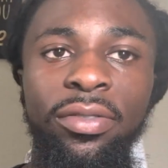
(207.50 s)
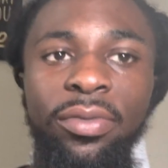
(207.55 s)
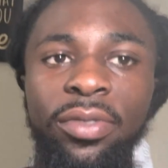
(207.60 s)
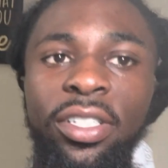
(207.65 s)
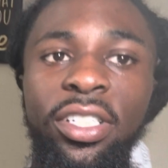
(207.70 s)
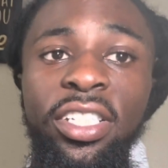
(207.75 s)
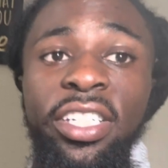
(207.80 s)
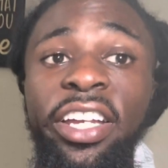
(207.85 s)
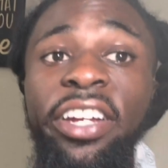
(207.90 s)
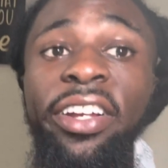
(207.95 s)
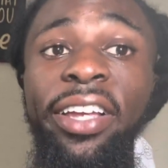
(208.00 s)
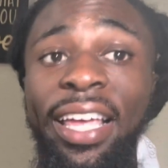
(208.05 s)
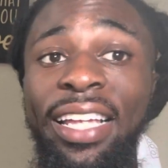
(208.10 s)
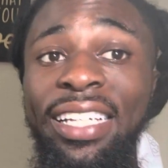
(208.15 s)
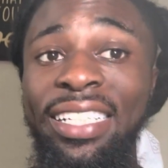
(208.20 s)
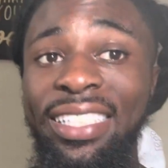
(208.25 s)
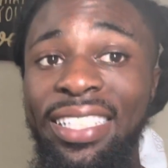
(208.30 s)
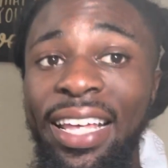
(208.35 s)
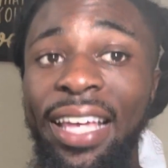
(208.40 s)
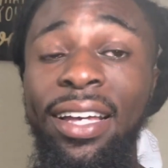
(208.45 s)
staircase
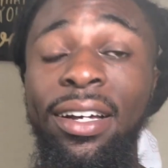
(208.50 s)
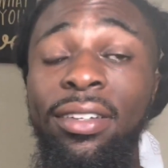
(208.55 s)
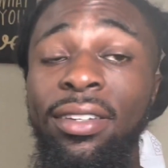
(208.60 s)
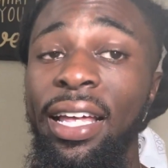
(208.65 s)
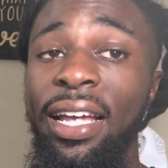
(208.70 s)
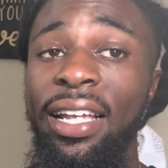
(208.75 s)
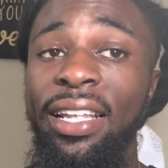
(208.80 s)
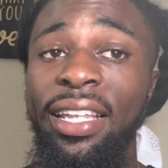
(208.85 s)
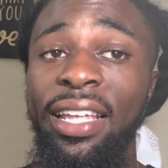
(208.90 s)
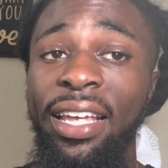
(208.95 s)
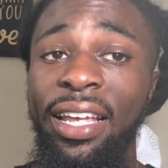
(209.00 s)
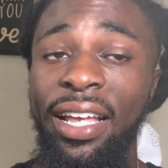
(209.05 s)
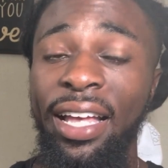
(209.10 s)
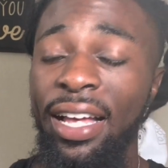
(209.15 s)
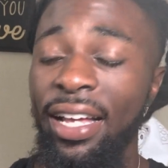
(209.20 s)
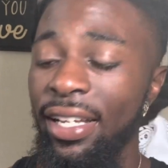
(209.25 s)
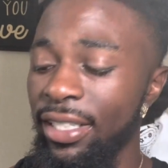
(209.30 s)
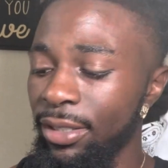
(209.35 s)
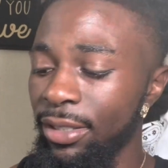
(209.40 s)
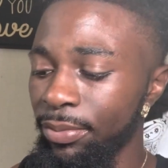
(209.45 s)
down like that,
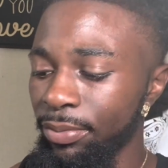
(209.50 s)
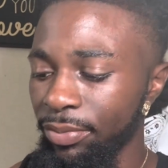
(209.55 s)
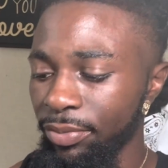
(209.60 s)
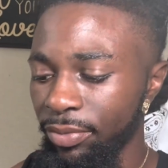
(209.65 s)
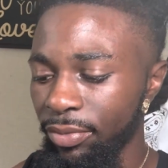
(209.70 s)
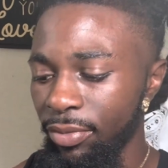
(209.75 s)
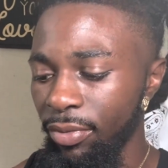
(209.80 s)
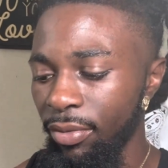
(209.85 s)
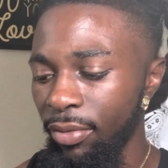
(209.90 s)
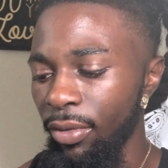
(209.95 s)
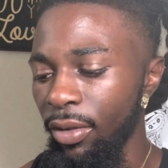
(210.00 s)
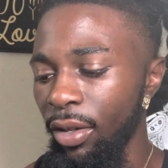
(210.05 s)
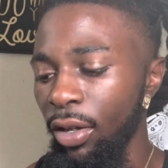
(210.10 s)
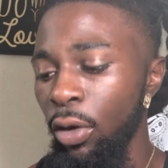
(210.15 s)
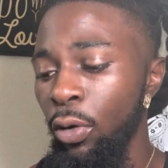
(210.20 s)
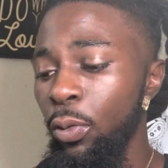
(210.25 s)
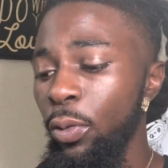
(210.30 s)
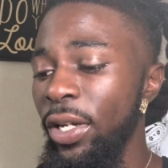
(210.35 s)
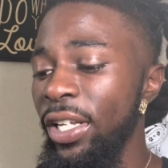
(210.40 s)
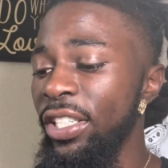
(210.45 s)
guys.
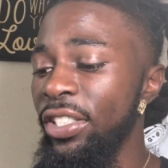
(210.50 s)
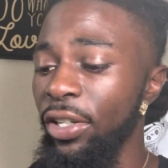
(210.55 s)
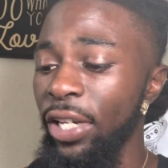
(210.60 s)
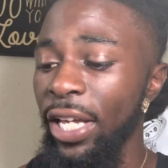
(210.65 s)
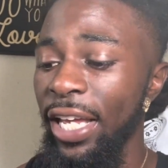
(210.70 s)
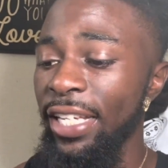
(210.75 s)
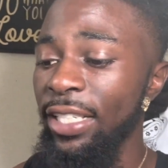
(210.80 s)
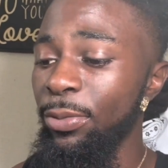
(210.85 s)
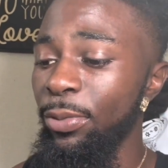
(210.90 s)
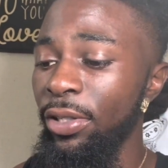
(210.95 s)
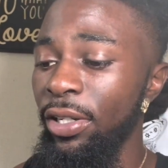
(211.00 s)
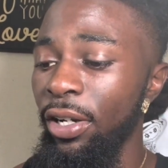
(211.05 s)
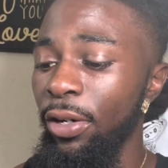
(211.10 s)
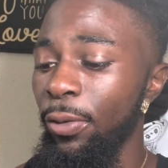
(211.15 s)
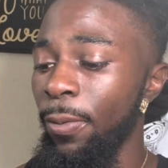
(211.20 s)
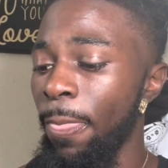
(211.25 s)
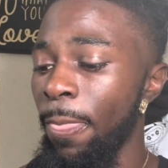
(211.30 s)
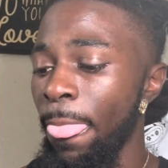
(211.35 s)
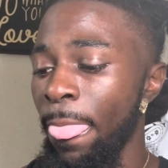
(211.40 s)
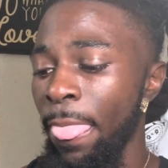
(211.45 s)
Which, as we know,